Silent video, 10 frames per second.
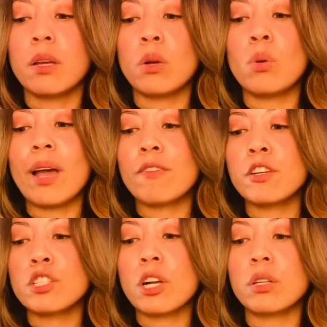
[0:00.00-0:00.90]

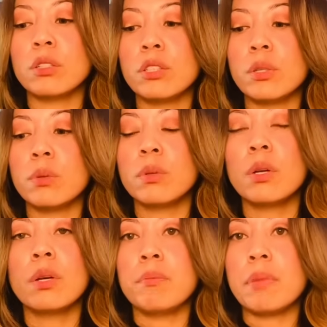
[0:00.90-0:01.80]
Whoever juggled you
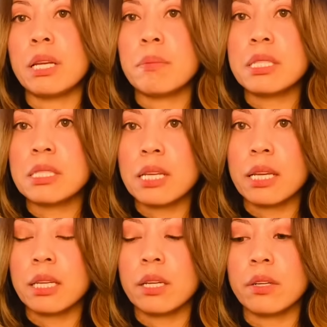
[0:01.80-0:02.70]
made a
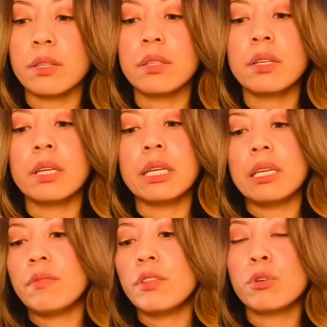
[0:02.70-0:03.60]
mistake here,
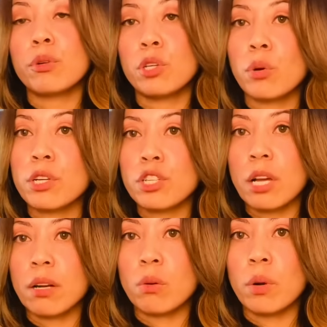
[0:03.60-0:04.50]
even through your
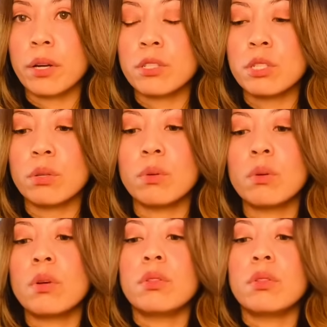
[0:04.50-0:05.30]
shadow work too.